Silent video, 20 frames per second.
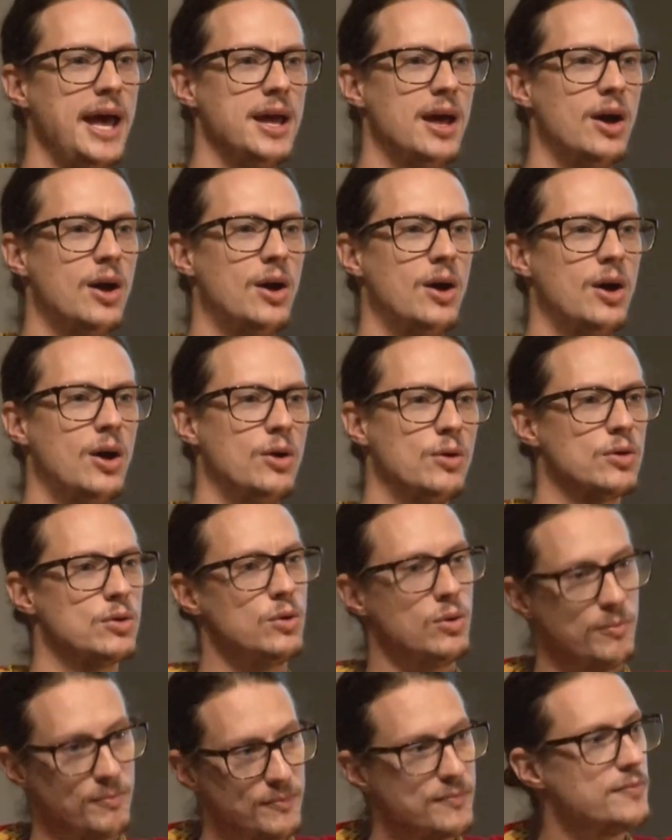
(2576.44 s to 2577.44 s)
Hey-o,
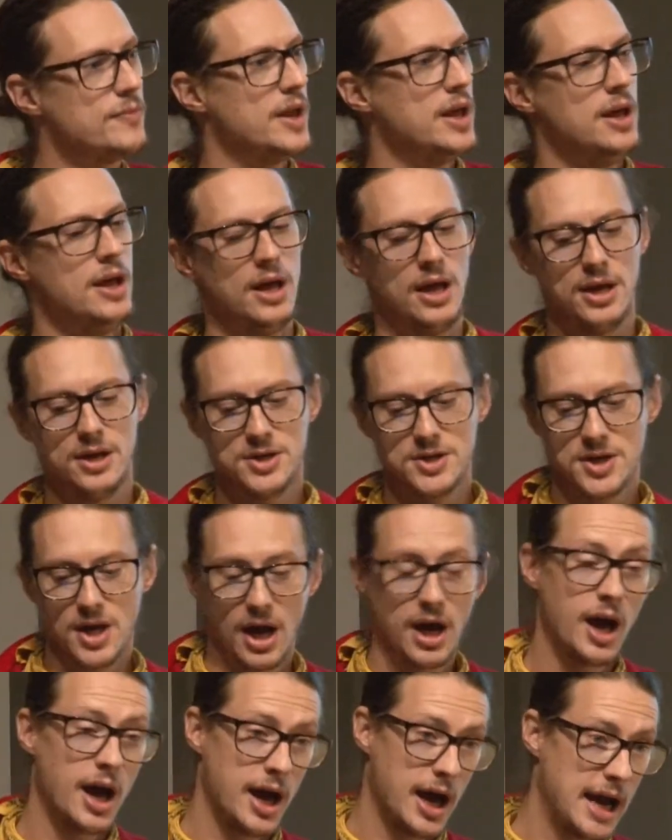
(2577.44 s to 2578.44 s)
cool.
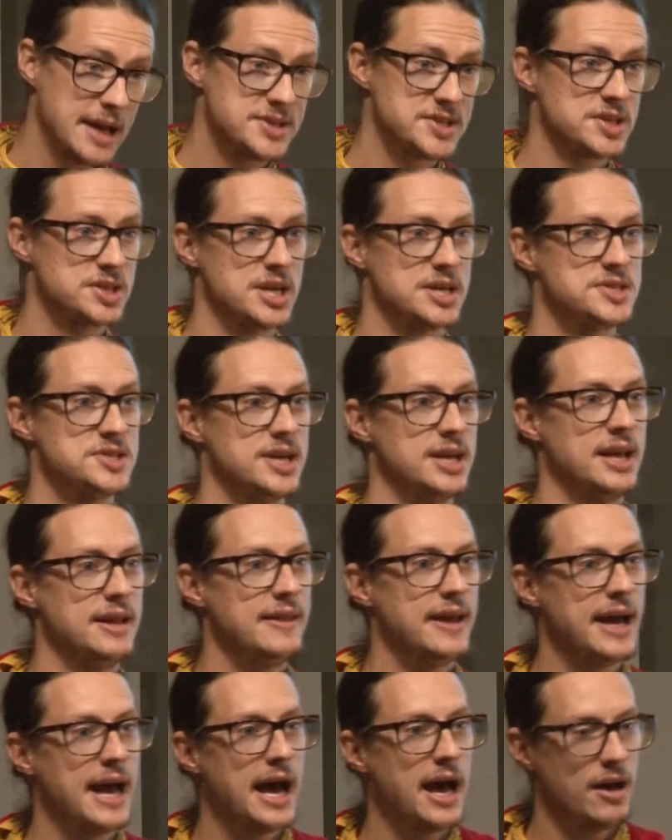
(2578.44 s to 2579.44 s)
I'd suggest it,
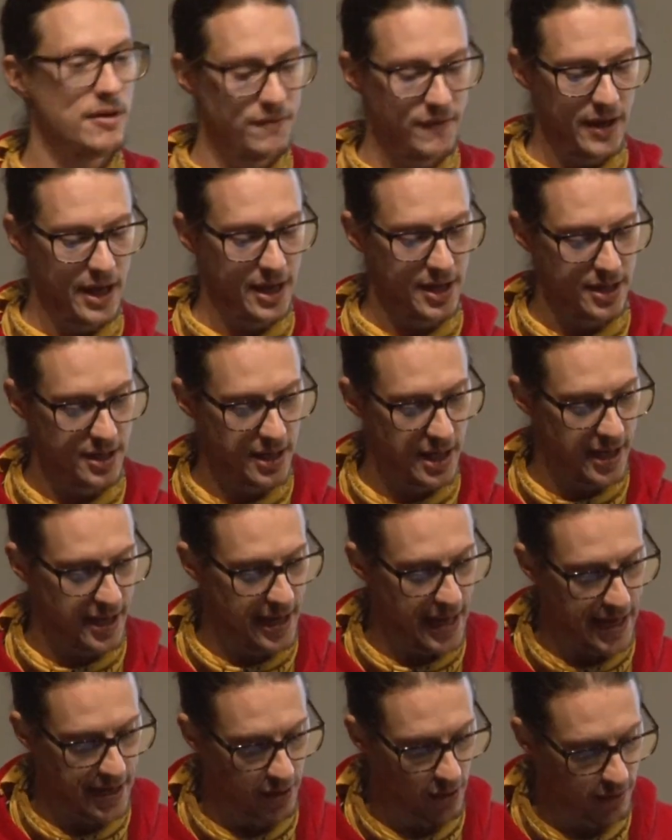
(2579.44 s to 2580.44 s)
and they have an
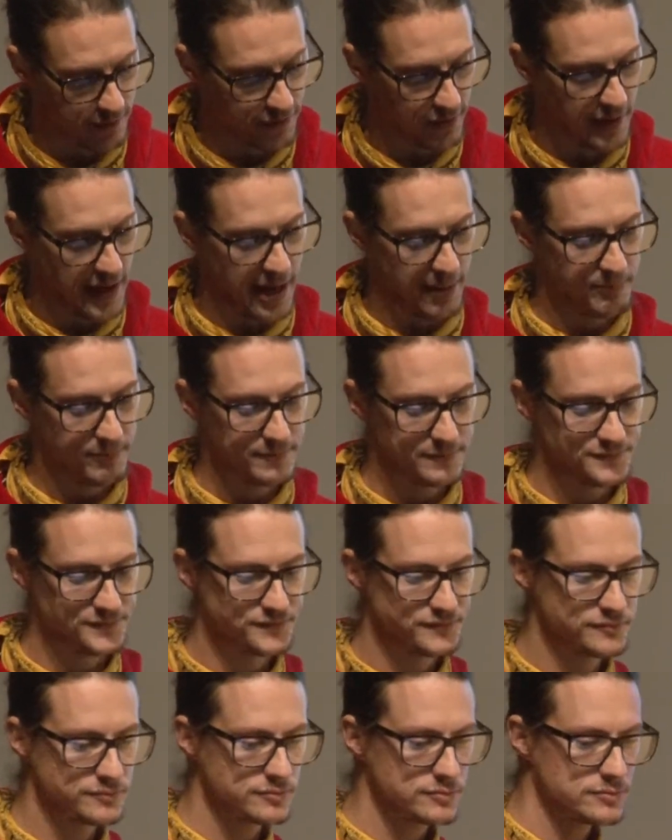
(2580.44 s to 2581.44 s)
add-on for that.
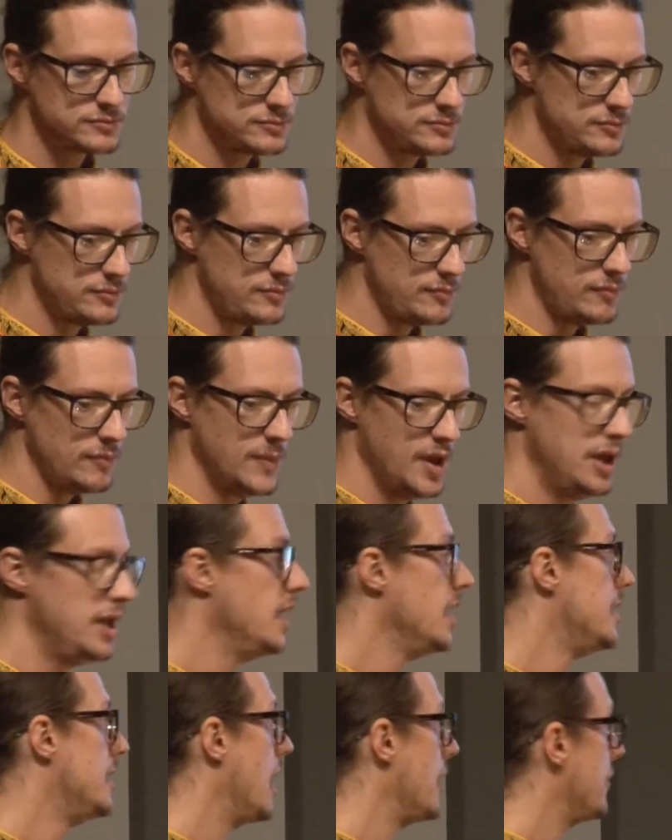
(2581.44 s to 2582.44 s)

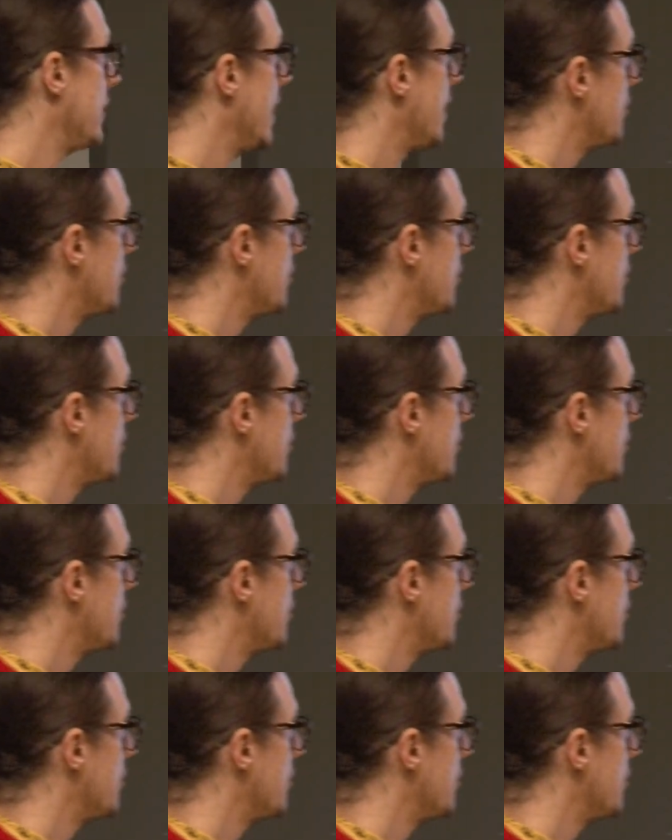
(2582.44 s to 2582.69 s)
Now,